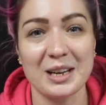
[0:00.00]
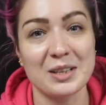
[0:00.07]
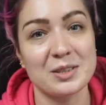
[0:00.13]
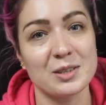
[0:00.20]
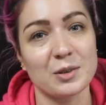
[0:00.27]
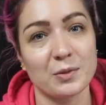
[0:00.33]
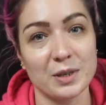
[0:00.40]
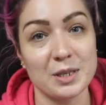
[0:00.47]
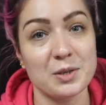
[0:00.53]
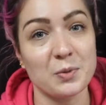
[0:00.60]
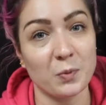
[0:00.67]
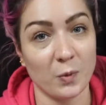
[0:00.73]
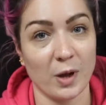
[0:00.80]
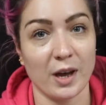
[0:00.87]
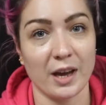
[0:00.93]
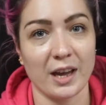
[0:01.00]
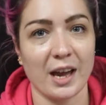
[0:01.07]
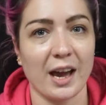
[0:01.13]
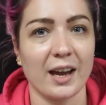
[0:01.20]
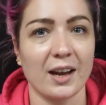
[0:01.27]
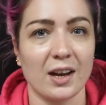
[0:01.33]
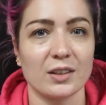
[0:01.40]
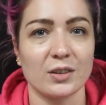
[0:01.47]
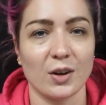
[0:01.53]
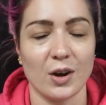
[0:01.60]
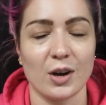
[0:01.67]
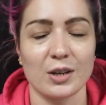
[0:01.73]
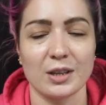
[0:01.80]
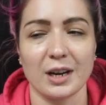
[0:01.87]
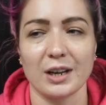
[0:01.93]
it's the reason why I got the
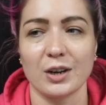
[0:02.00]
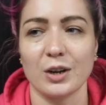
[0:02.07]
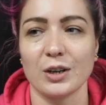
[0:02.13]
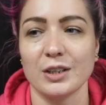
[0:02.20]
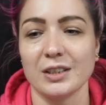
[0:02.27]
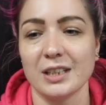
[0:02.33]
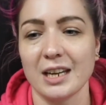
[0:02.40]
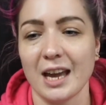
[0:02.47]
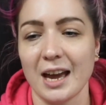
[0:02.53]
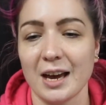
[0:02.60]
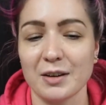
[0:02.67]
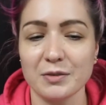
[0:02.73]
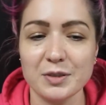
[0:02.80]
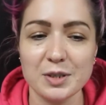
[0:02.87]
car that I currently have.